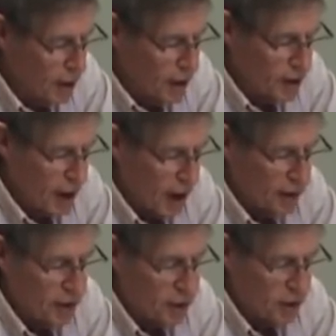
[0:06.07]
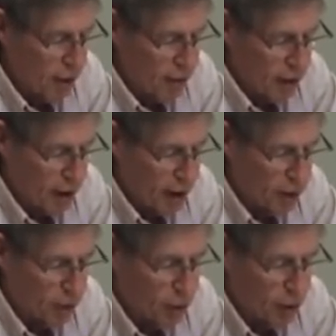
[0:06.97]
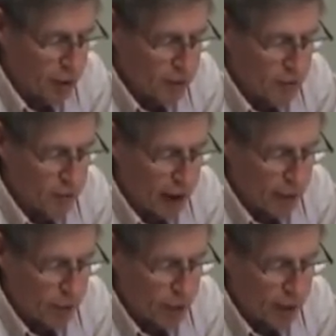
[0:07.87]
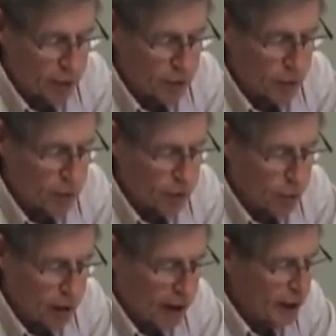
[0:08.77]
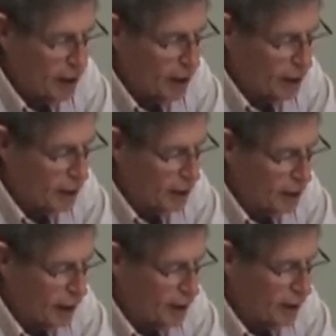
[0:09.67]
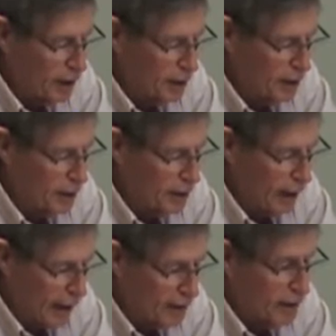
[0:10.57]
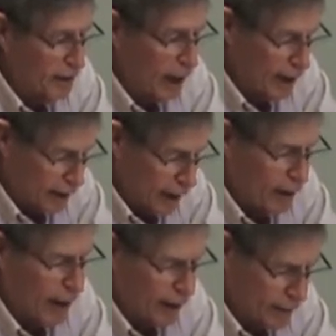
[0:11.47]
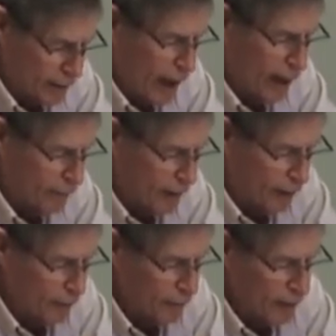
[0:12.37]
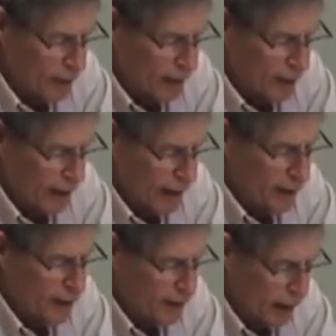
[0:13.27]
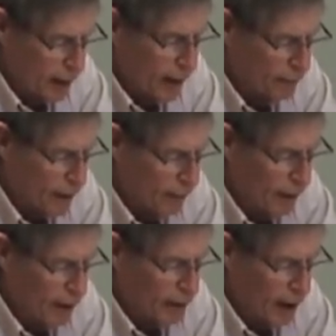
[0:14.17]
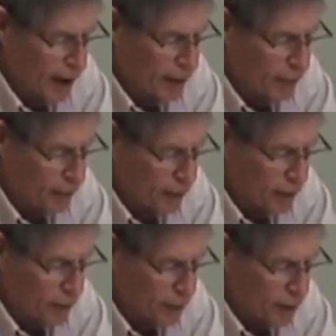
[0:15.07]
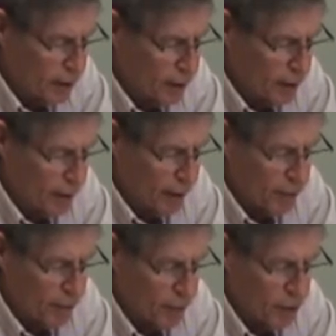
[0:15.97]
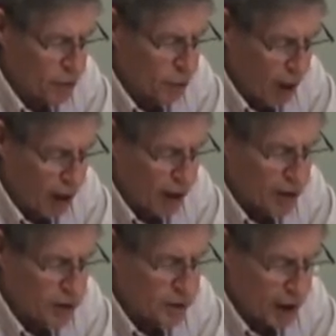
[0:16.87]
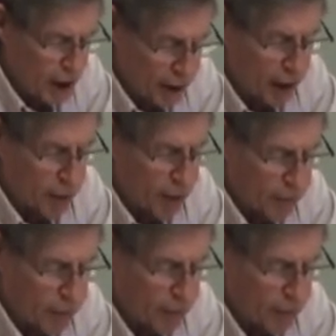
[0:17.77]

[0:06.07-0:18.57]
Scientists discovered that electrical waves and light waves were related in 19, 1895. In 1895, an Italian inventor developed the first wireless telegraph.